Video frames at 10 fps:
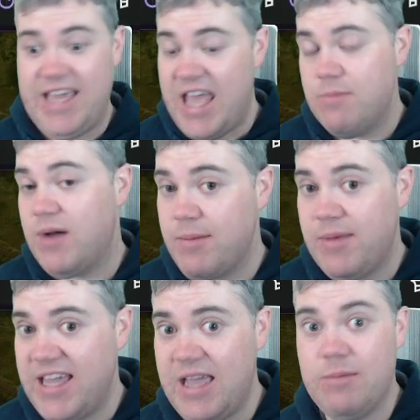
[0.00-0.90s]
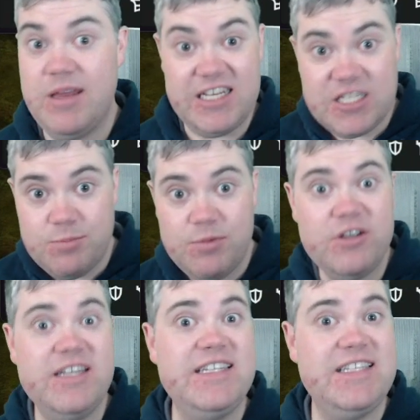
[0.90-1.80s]
hey, buy my game and
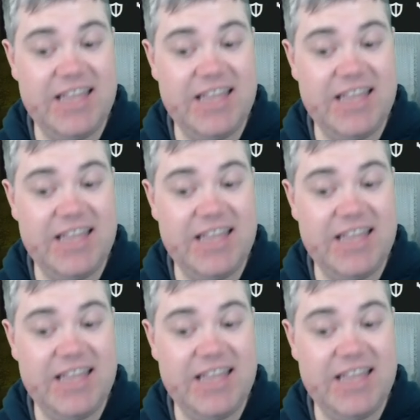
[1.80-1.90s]
experience,